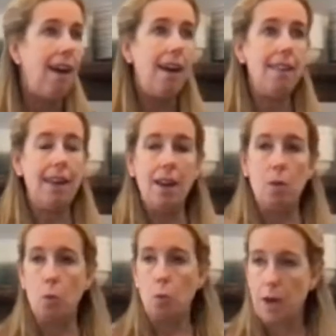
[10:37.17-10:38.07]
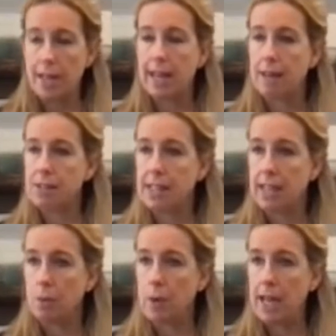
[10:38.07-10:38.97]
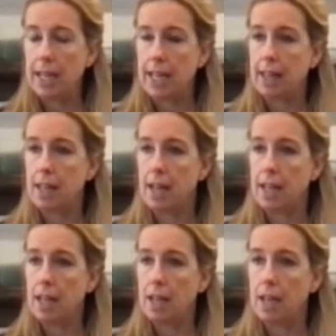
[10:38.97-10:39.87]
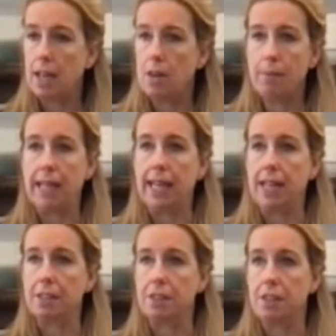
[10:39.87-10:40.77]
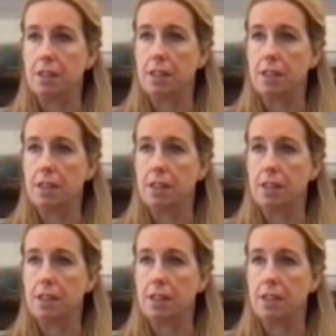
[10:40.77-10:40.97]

And then one night I was laying awake and I thought, oh my gosh,